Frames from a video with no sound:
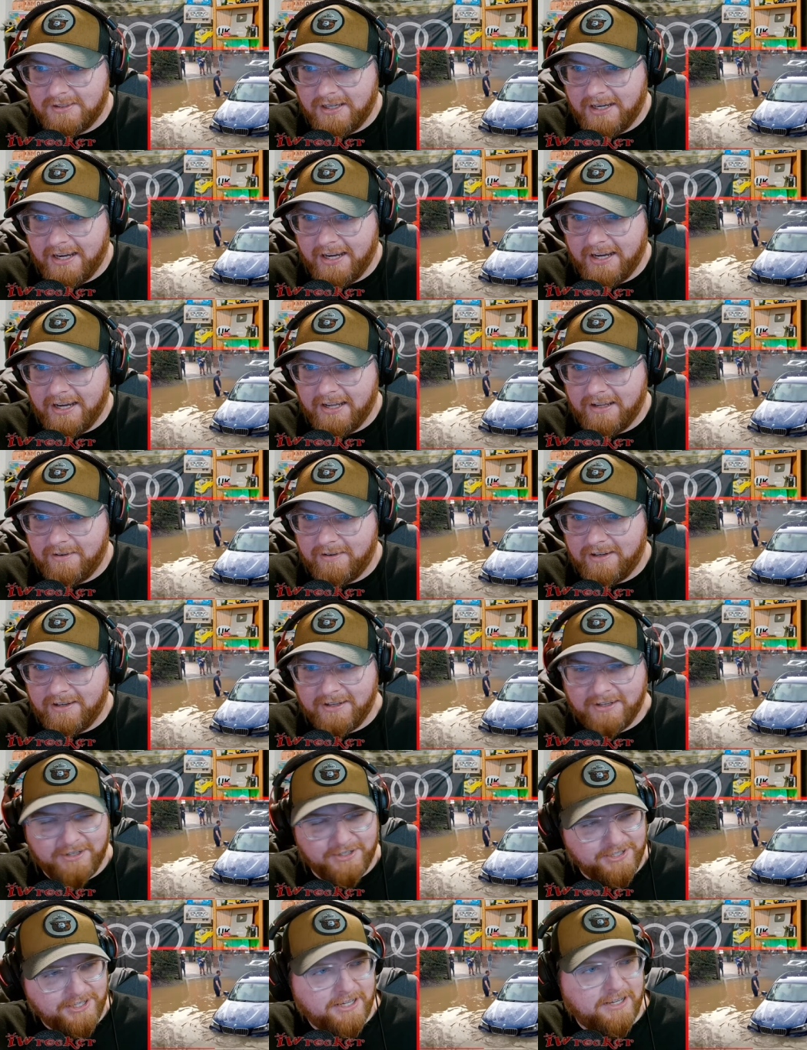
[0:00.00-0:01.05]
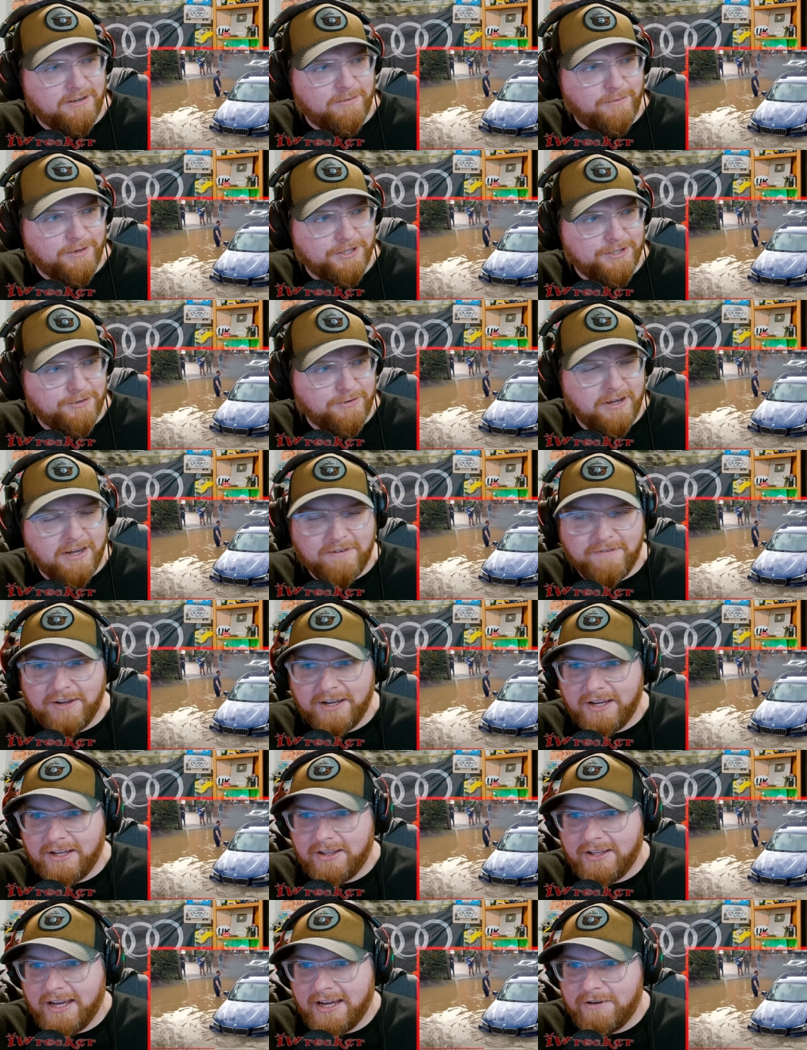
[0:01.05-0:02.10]
And indeed, we do have
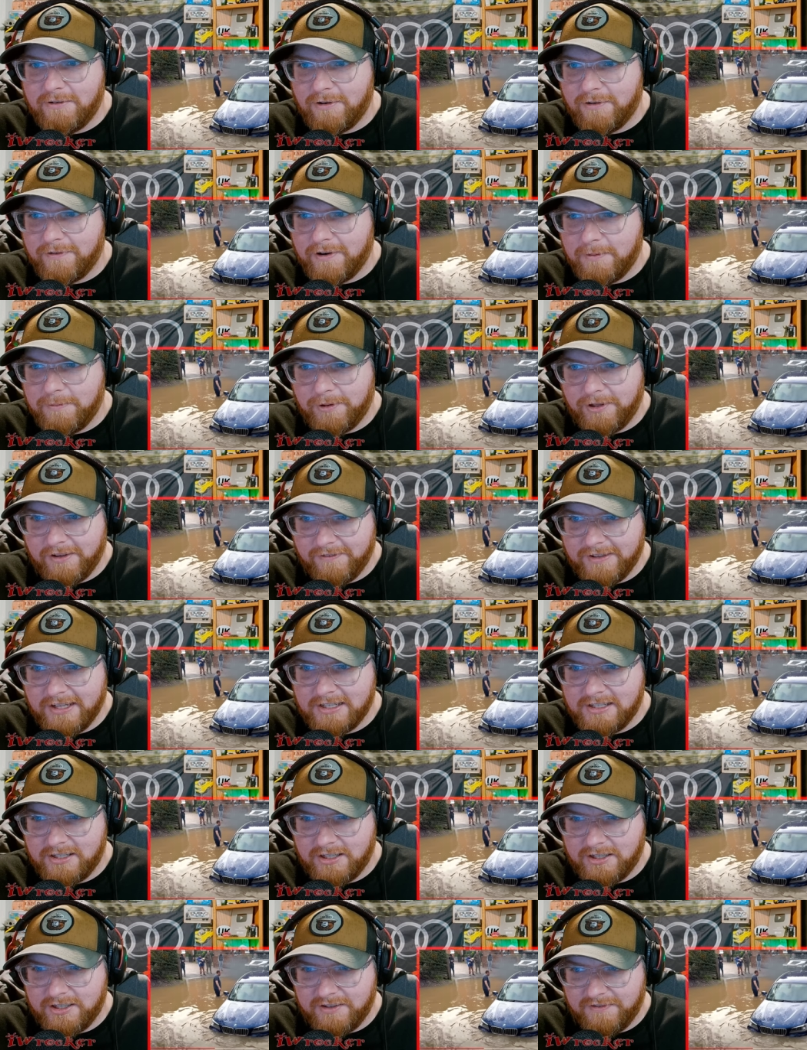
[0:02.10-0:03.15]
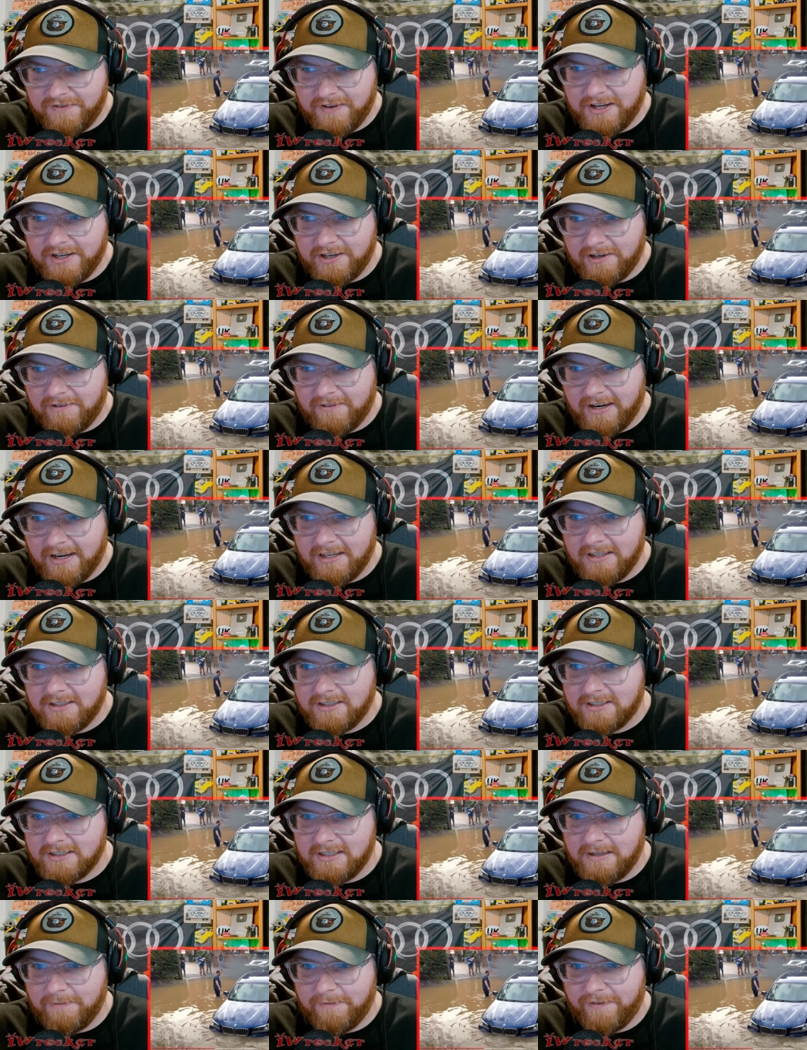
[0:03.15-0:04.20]
a Land Rover. I believe that's the Defender, right?
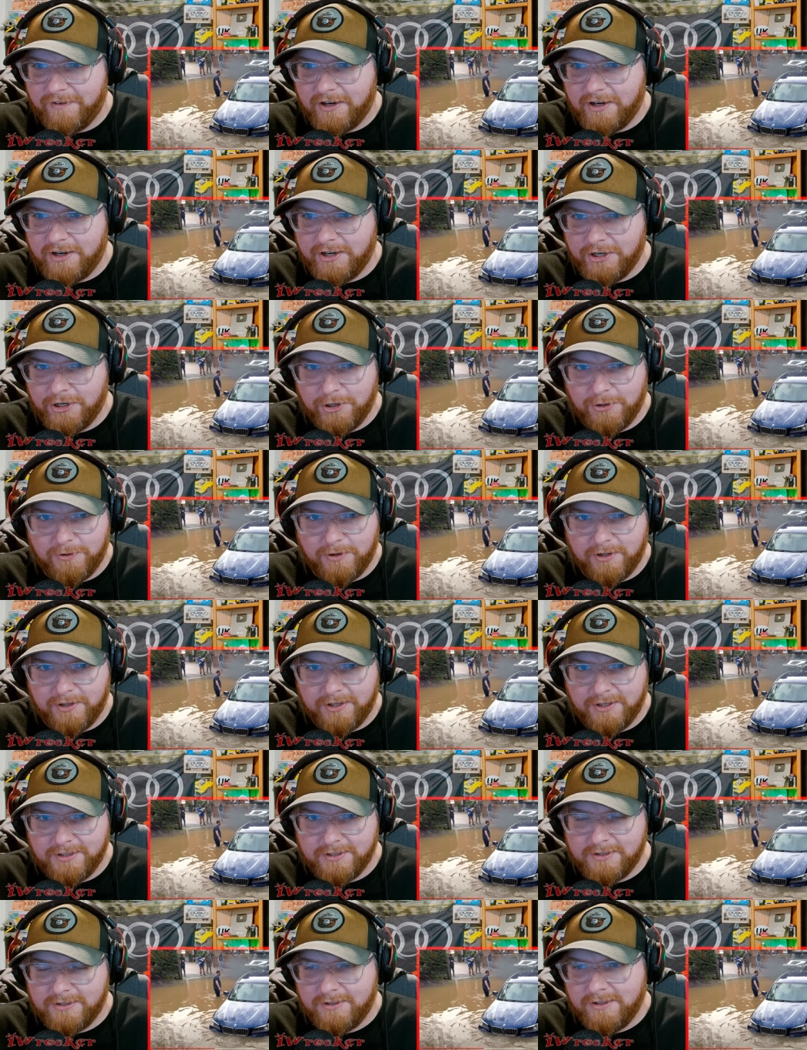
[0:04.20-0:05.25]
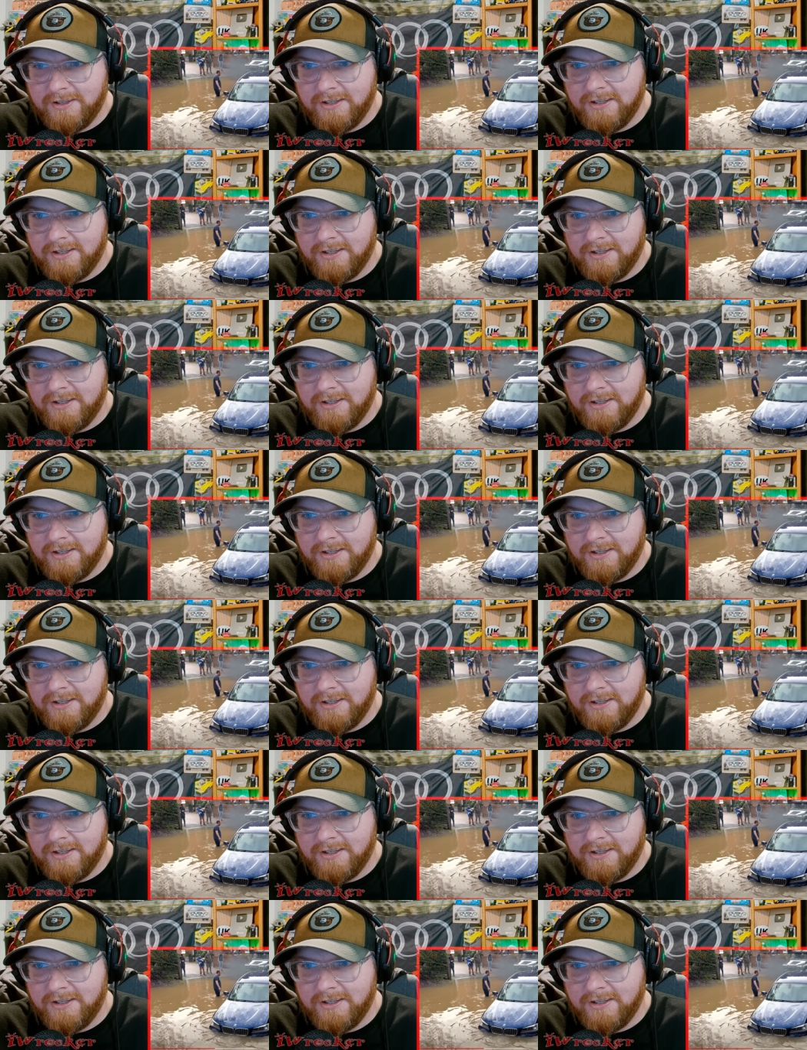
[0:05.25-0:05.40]
Because I'm very new to these.